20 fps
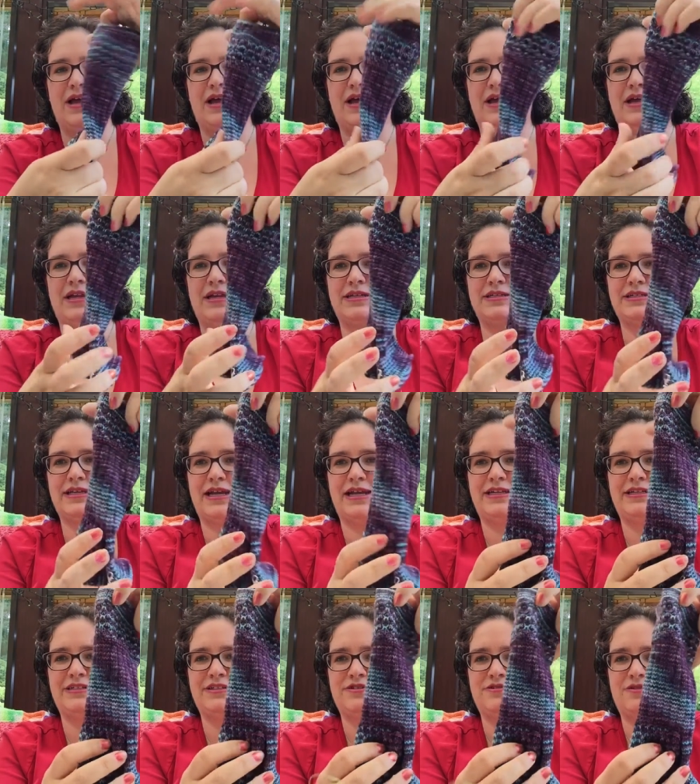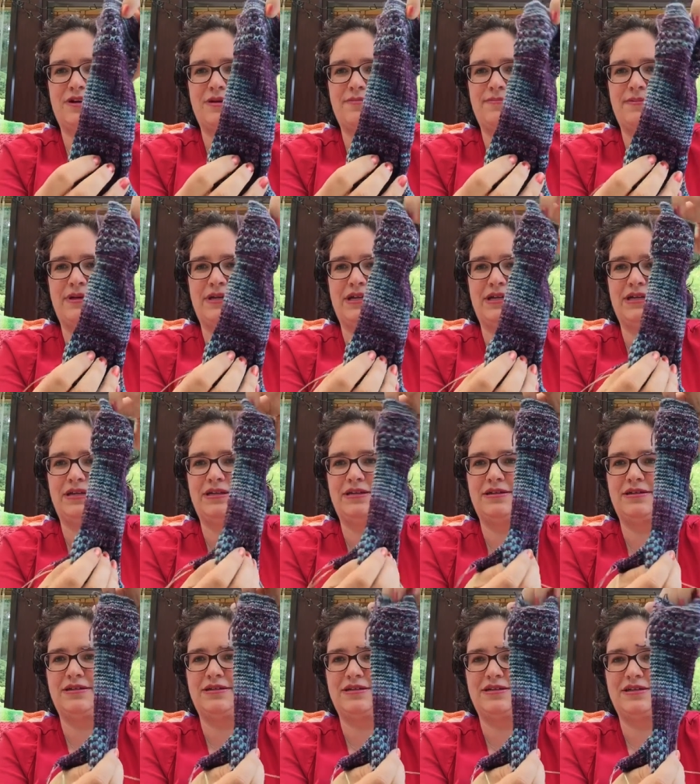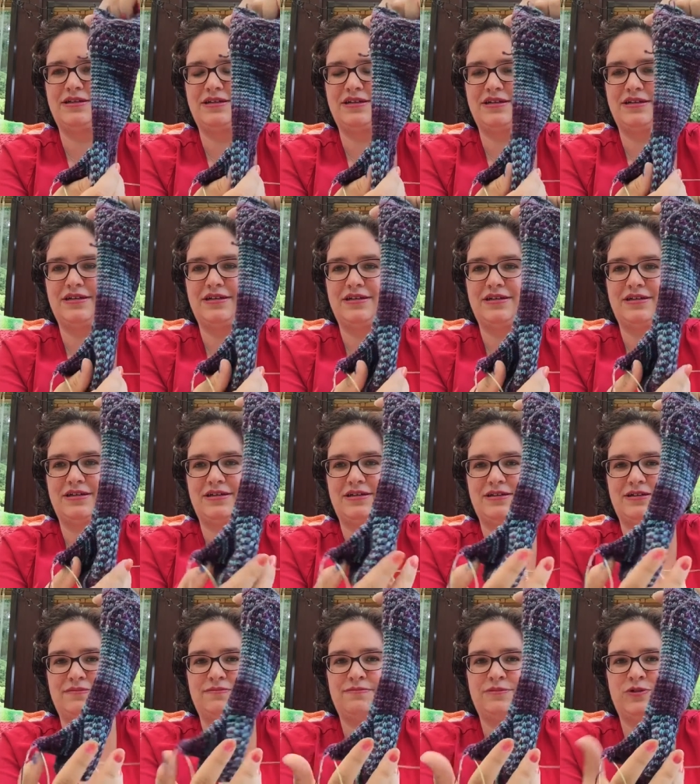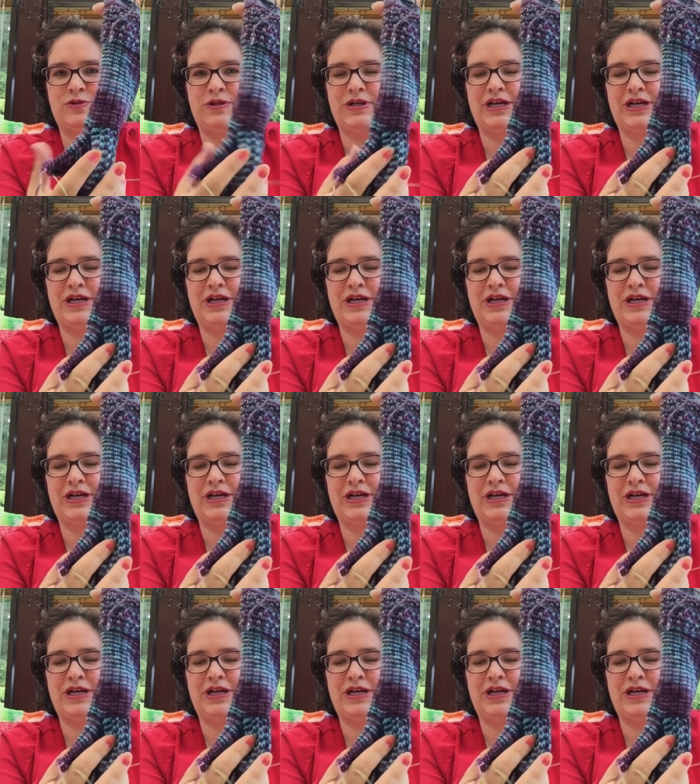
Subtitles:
and it's kind of striping, doing